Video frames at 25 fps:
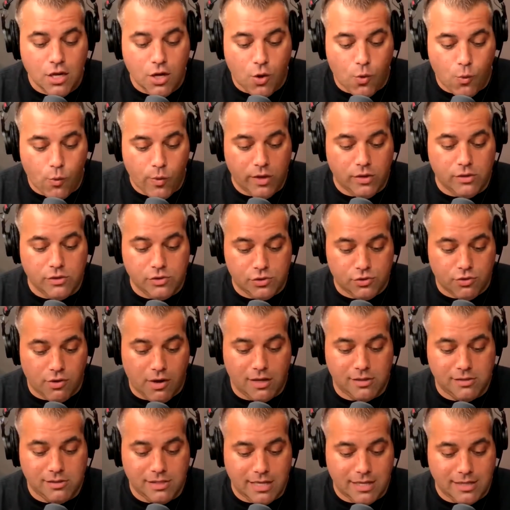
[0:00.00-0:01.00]
wills,
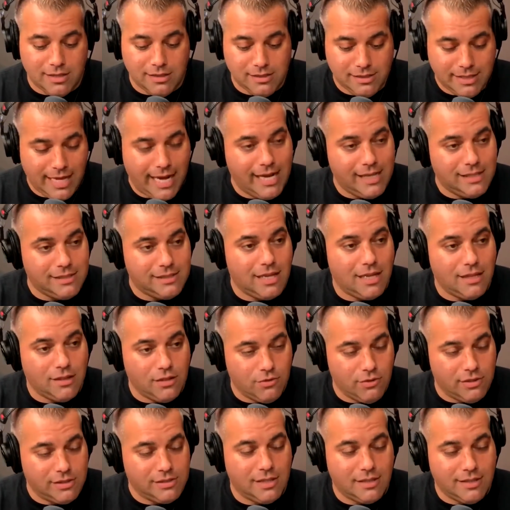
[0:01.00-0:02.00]
trusts, and estates.
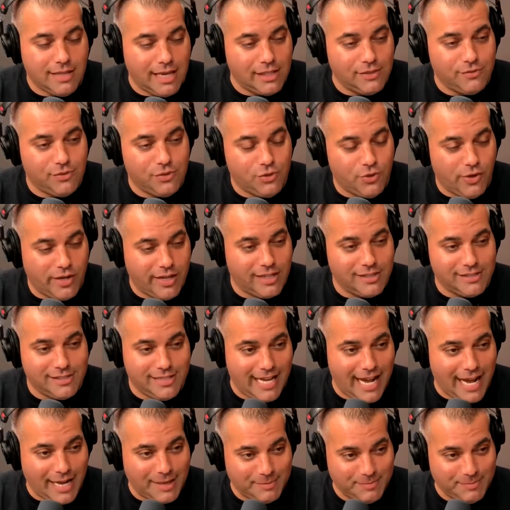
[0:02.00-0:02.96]
Larissa, thanks for joining us today.